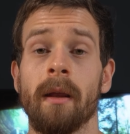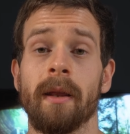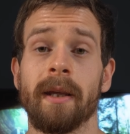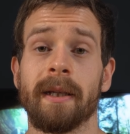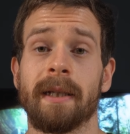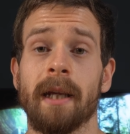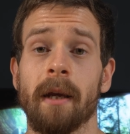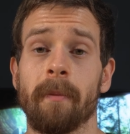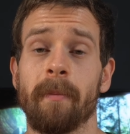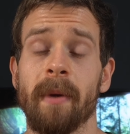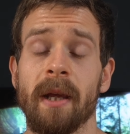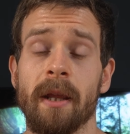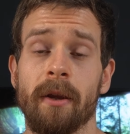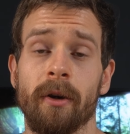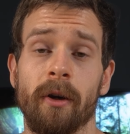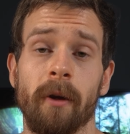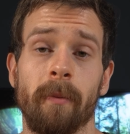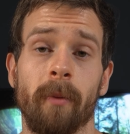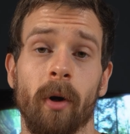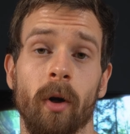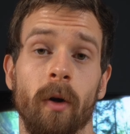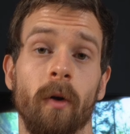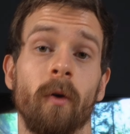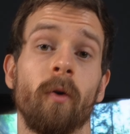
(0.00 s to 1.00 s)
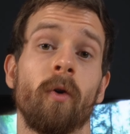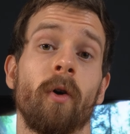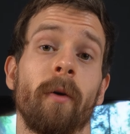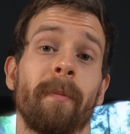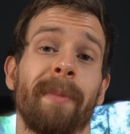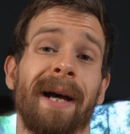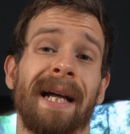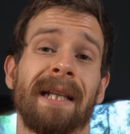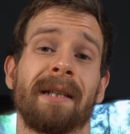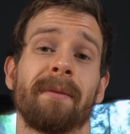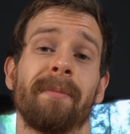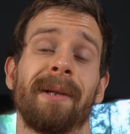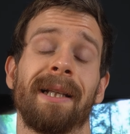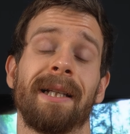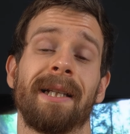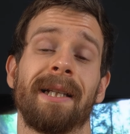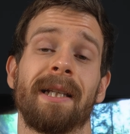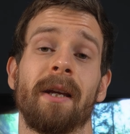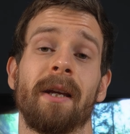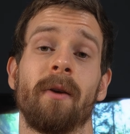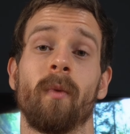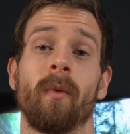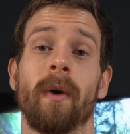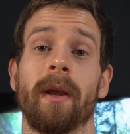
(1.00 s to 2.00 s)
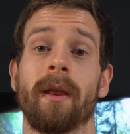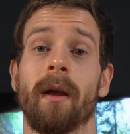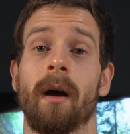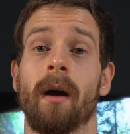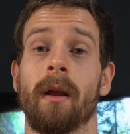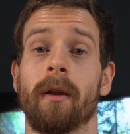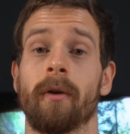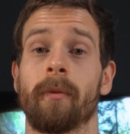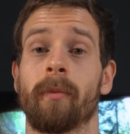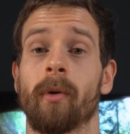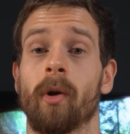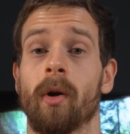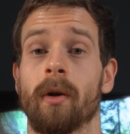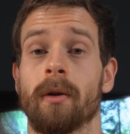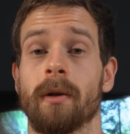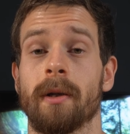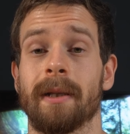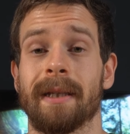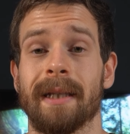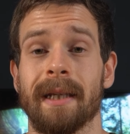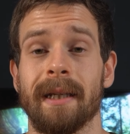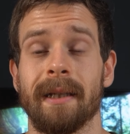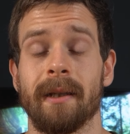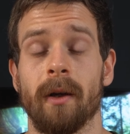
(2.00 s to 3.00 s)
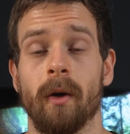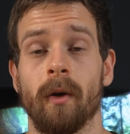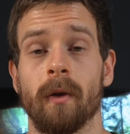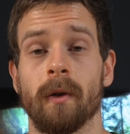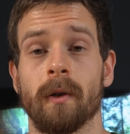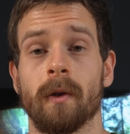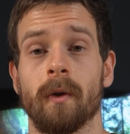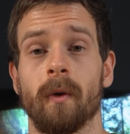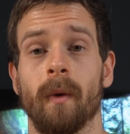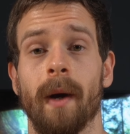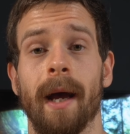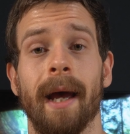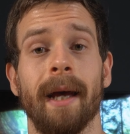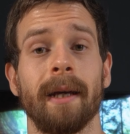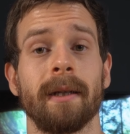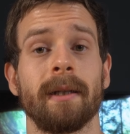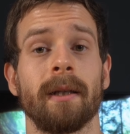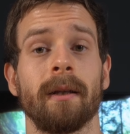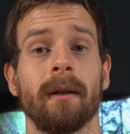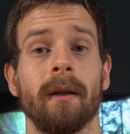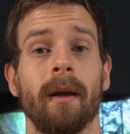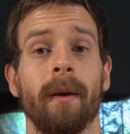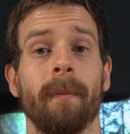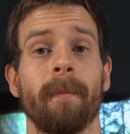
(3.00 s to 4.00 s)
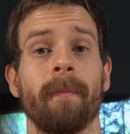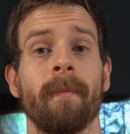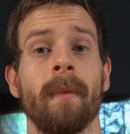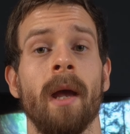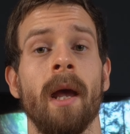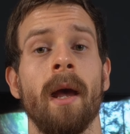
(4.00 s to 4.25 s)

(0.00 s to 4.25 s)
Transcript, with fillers: The Zigbee 3.0 compatibility with other products is also excellent.